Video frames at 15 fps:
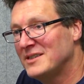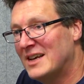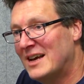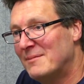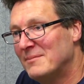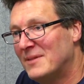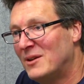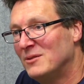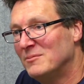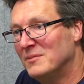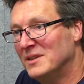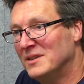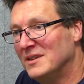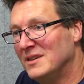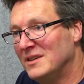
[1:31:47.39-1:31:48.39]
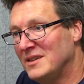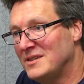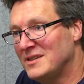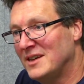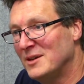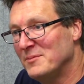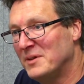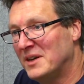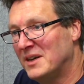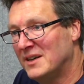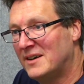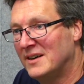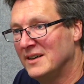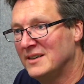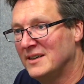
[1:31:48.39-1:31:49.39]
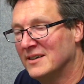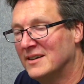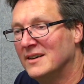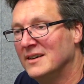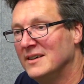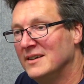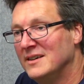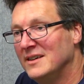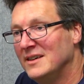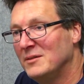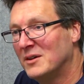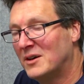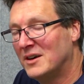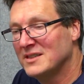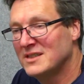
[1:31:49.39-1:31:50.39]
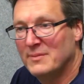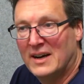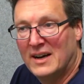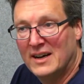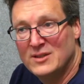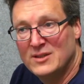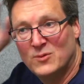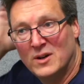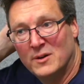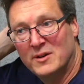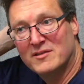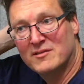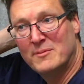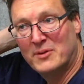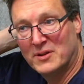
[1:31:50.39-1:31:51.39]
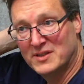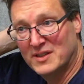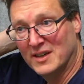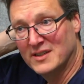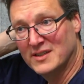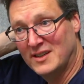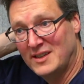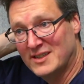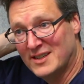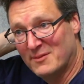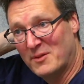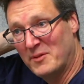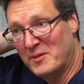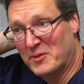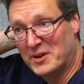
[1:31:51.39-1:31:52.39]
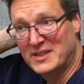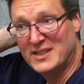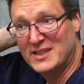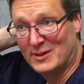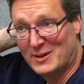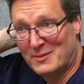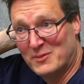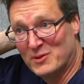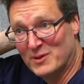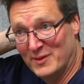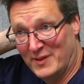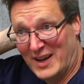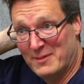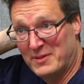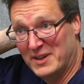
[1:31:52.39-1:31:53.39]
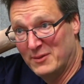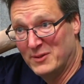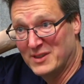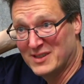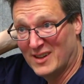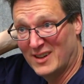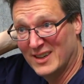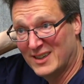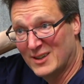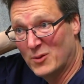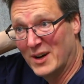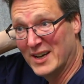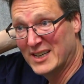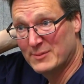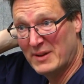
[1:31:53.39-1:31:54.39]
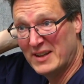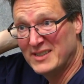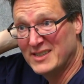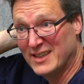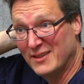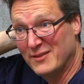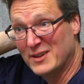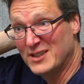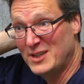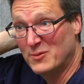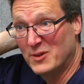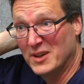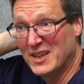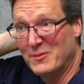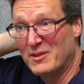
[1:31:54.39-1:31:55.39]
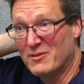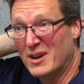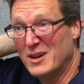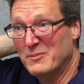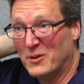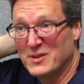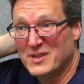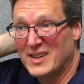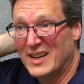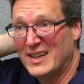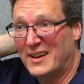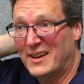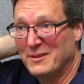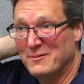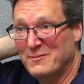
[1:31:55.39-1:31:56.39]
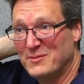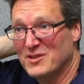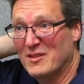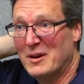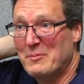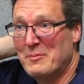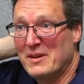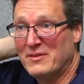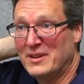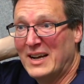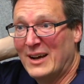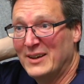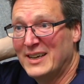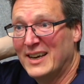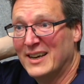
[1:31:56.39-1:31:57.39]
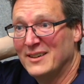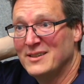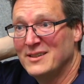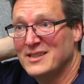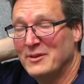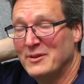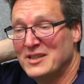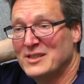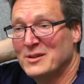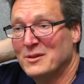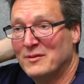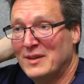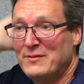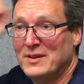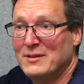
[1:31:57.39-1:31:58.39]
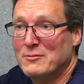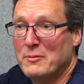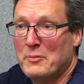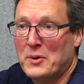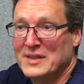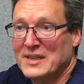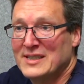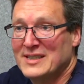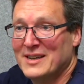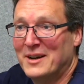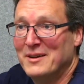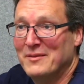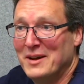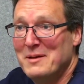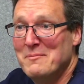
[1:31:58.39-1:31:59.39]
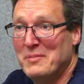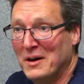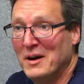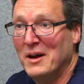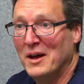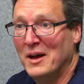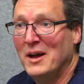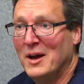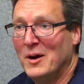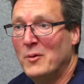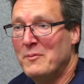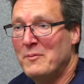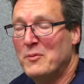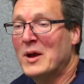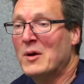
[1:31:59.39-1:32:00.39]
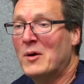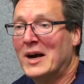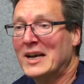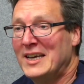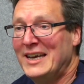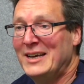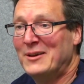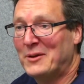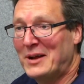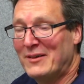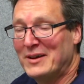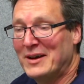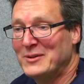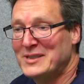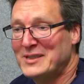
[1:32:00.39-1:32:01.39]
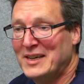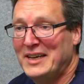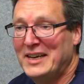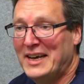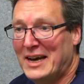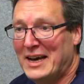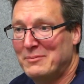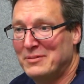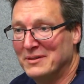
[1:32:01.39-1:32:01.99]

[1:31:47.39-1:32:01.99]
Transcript: Sam Altman, the OpenAI guy, he got asked about his work with robotics and he said, well, we wanted to do a lot more of that, but it was quite expensive because you're working with robots, they kind of screw up every now and again. So we just sort of left the robotics side of it. But we're quite keen on seeing it happen.